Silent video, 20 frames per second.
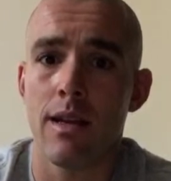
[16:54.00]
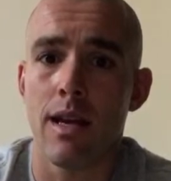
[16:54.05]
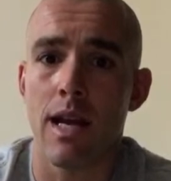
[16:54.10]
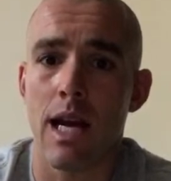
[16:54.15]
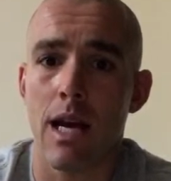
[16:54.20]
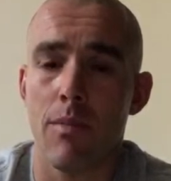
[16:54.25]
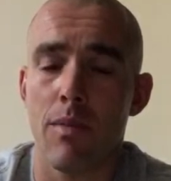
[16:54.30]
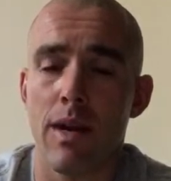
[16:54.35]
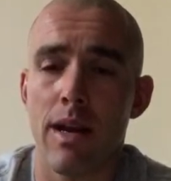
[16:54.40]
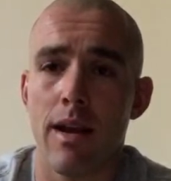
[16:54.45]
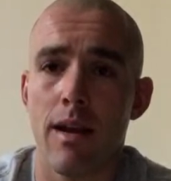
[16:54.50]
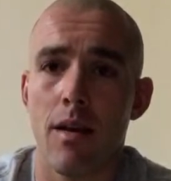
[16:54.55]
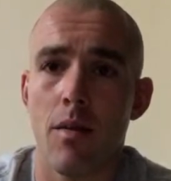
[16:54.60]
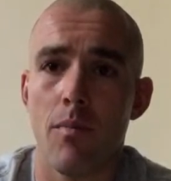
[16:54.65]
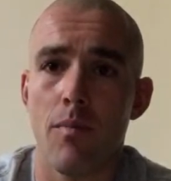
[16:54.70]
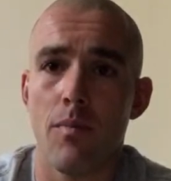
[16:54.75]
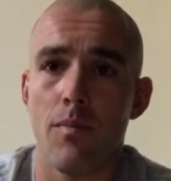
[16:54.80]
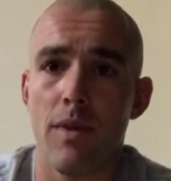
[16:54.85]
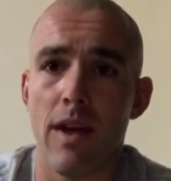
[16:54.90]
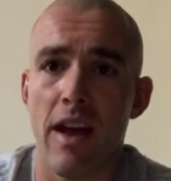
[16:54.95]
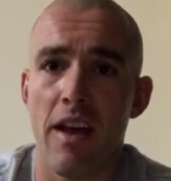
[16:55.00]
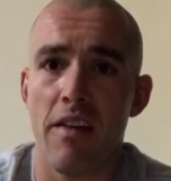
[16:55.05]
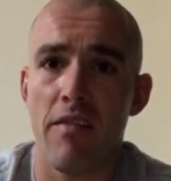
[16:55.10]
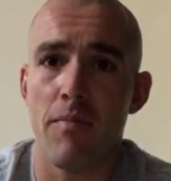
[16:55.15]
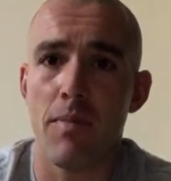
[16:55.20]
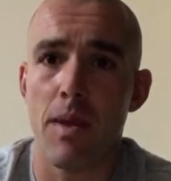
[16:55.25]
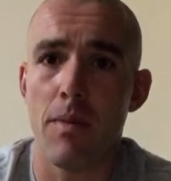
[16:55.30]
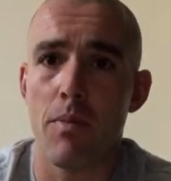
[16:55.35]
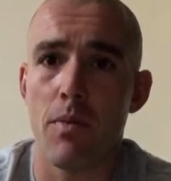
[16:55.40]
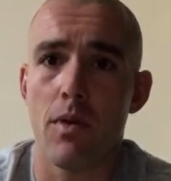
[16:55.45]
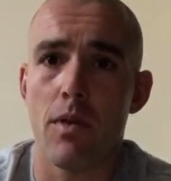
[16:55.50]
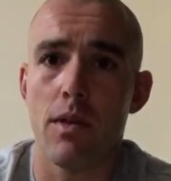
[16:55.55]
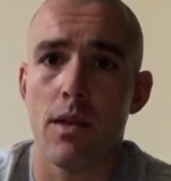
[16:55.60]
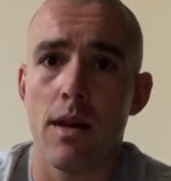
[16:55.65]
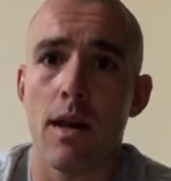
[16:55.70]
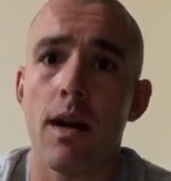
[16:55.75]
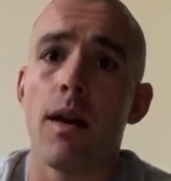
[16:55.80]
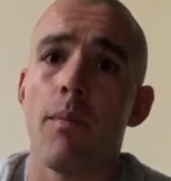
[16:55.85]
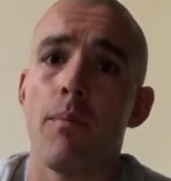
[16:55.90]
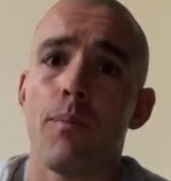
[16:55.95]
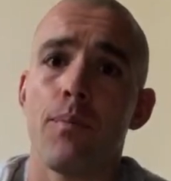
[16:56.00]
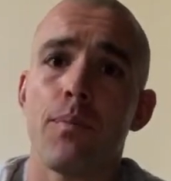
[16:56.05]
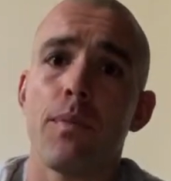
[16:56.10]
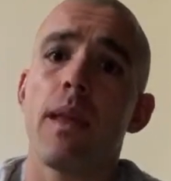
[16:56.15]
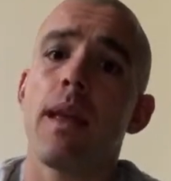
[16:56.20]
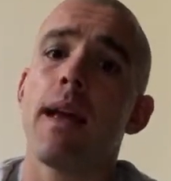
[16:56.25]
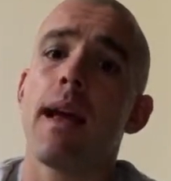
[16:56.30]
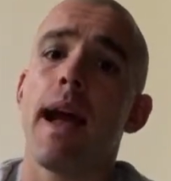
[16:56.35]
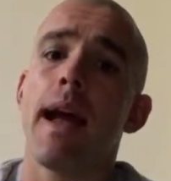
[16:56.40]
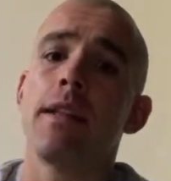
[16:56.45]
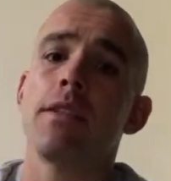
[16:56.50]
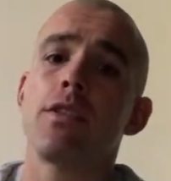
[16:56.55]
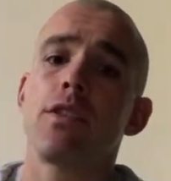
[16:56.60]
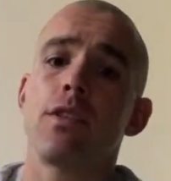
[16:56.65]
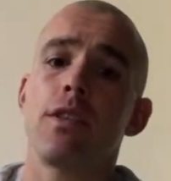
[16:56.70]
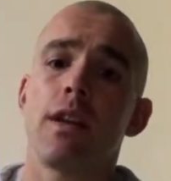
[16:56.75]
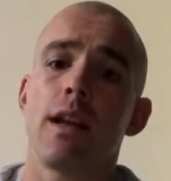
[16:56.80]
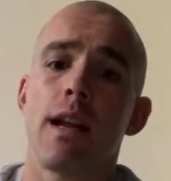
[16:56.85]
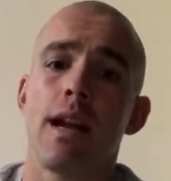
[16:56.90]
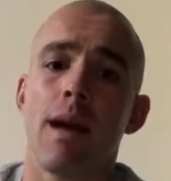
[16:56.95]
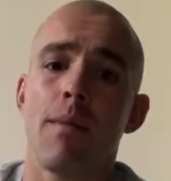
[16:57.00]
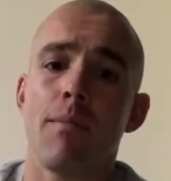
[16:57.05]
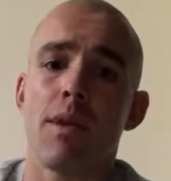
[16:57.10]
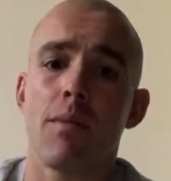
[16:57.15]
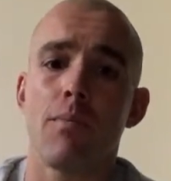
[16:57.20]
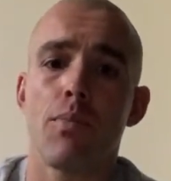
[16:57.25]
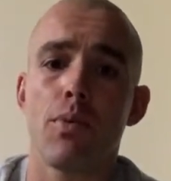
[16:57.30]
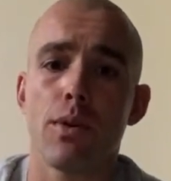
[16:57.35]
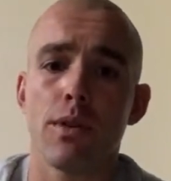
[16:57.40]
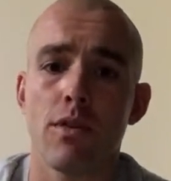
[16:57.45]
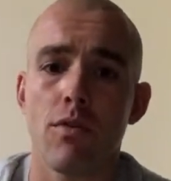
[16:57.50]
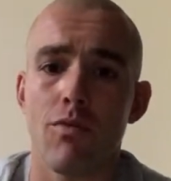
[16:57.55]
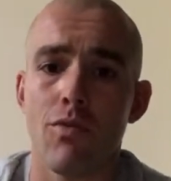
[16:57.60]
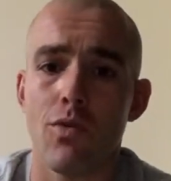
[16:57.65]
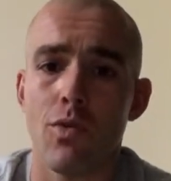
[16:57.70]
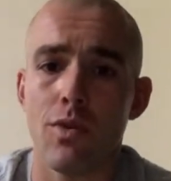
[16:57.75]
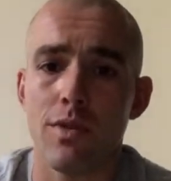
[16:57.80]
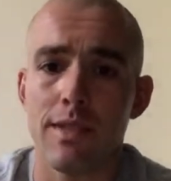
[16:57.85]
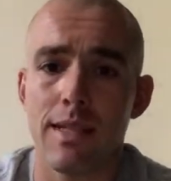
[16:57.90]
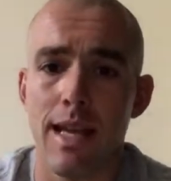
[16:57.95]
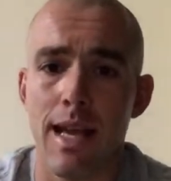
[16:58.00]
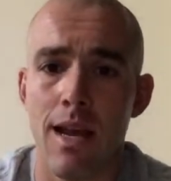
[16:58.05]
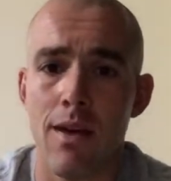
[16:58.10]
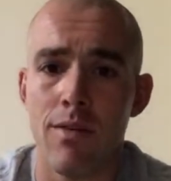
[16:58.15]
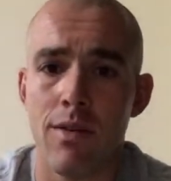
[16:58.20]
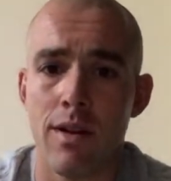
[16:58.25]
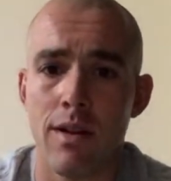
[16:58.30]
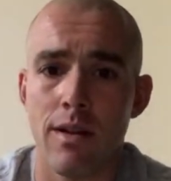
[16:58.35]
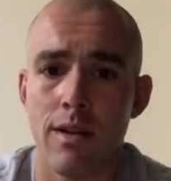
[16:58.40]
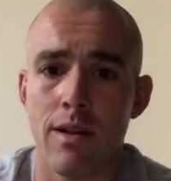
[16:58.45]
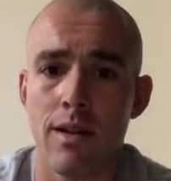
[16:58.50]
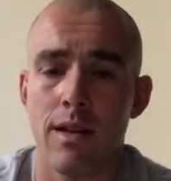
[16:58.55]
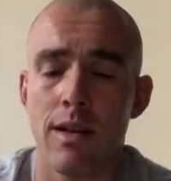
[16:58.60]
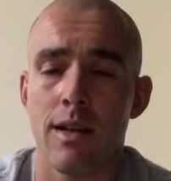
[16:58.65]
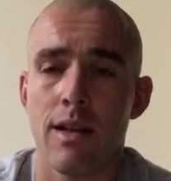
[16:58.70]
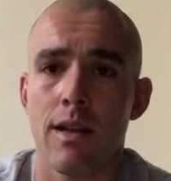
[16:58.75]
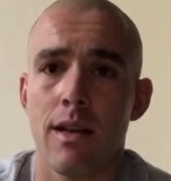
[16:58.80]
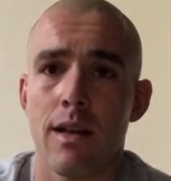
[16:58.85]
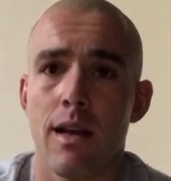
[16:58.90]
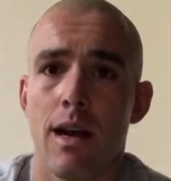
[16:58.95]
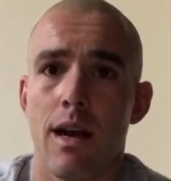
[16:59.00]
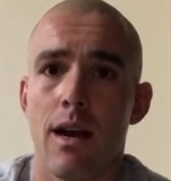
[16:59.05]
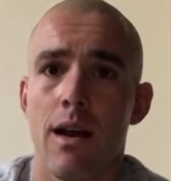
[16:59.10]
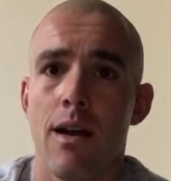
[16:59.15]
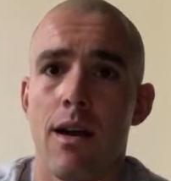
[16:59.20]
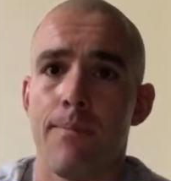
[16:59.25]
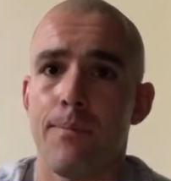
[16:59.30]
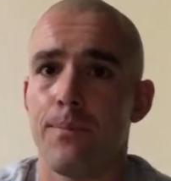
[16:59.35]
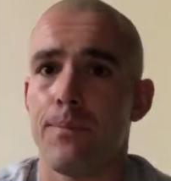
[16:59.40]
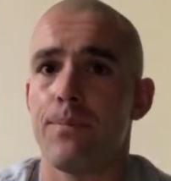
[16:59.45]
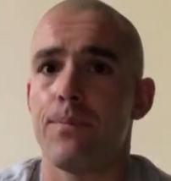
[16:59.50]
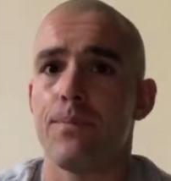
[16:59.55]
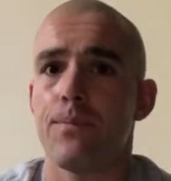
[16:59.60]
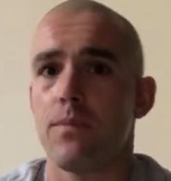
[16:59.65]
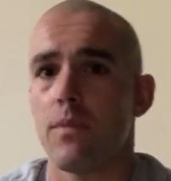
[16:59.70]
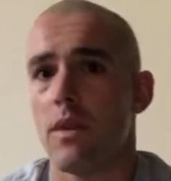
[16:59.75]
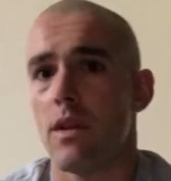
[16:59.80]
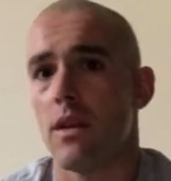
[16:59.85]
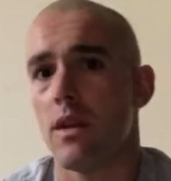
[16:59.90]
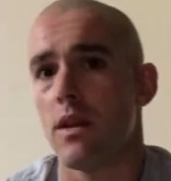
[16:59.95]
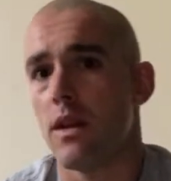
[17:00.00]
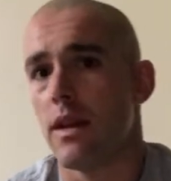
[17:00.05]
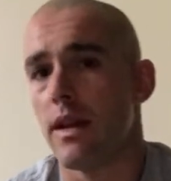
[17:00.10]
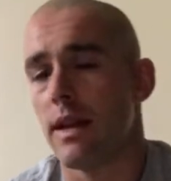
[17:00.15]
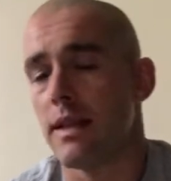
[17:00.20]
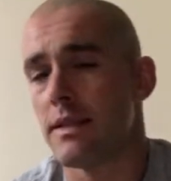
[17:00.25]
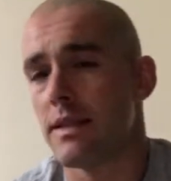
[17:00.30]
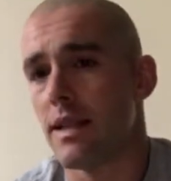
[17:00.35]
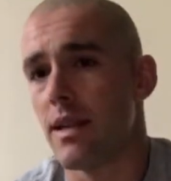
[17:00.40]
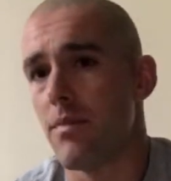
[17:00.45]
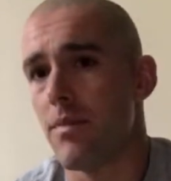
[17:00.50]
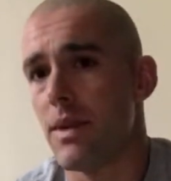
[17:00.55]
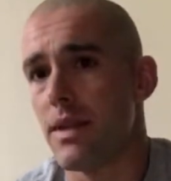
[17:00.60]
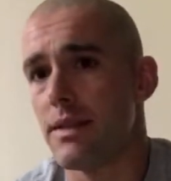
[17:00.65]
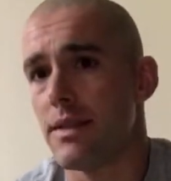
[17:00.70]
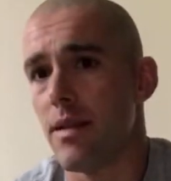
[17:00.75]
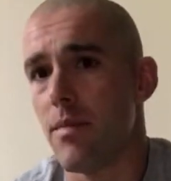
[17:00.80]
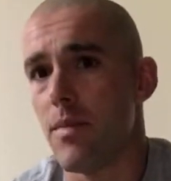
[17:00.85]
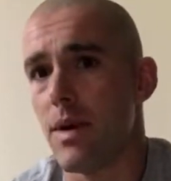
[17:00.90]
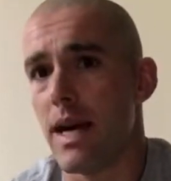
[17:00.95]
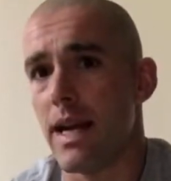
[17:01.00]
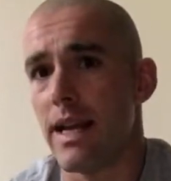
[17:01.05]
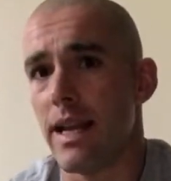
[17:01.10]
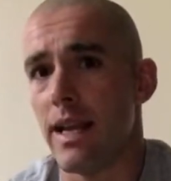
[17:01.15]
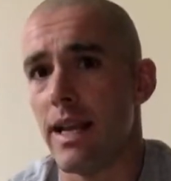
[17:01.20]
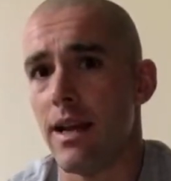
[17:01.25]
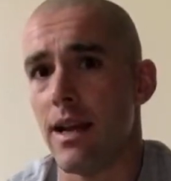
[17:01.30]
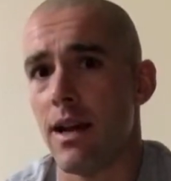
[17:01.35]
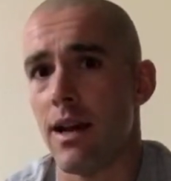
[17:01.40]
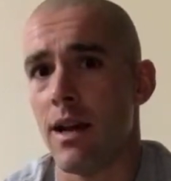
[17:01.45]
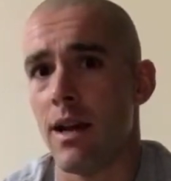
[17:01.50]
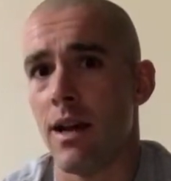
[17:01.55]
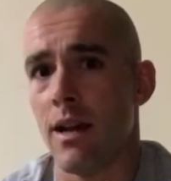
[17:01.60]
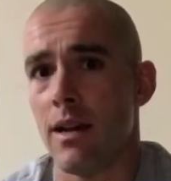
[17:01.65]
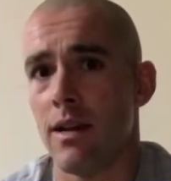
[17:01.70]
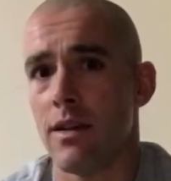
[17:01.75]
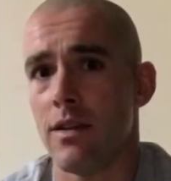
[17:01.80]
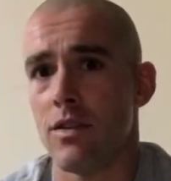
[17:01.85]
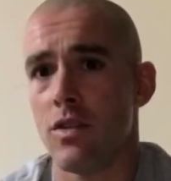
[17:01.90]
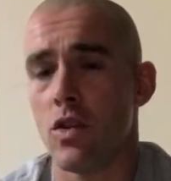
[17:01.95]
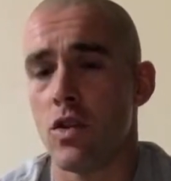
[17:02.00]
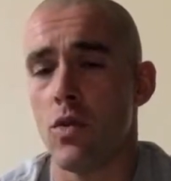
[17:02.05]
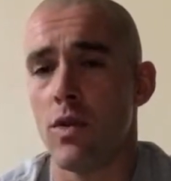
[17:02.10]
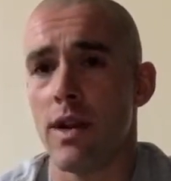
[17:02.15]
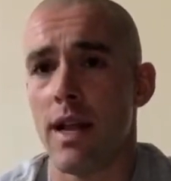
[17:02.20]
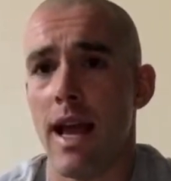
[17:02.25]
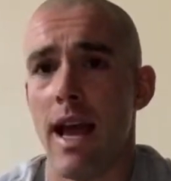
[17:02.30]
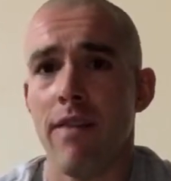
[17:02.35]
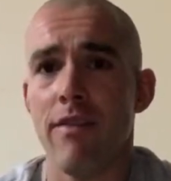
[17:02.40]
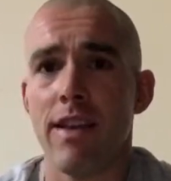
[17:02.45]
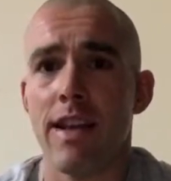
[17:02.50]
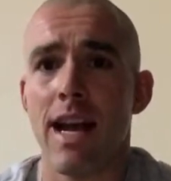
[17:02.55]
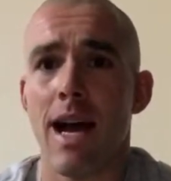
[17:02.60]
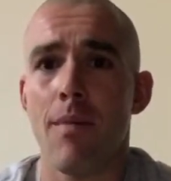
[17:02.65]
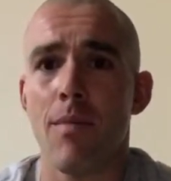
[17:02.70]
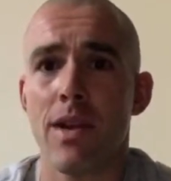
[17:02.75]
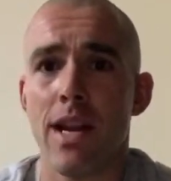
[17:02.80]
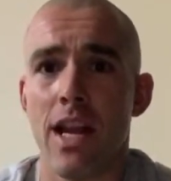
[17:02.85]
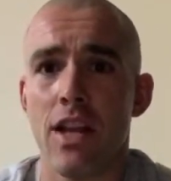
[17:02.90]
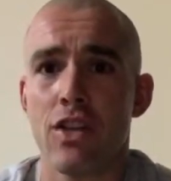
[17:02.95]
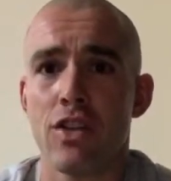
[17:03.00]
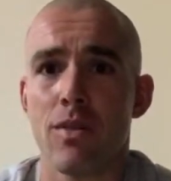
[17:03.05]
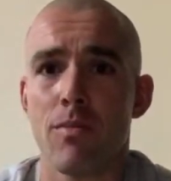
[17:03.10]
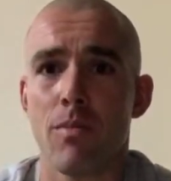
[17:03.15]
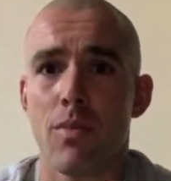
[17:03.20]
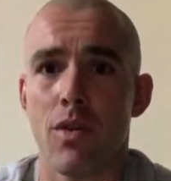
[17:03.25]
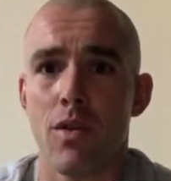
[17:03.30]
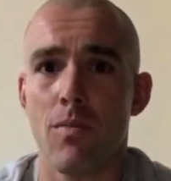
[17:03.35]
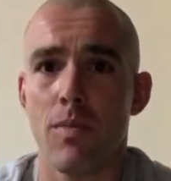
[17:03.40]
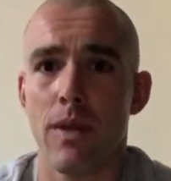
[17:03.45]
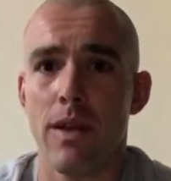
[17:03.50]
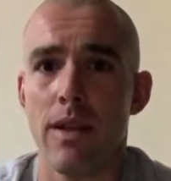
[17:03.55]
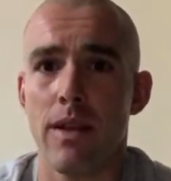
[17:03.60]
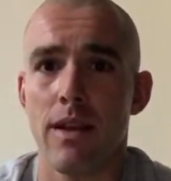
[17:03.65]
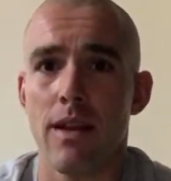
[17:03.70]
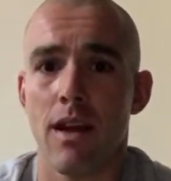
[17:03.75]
I'm gonna have people um, enter, and I'm gonna put the rules down. Um, it's gonna be somebody uh, doing a heavy combination burpee,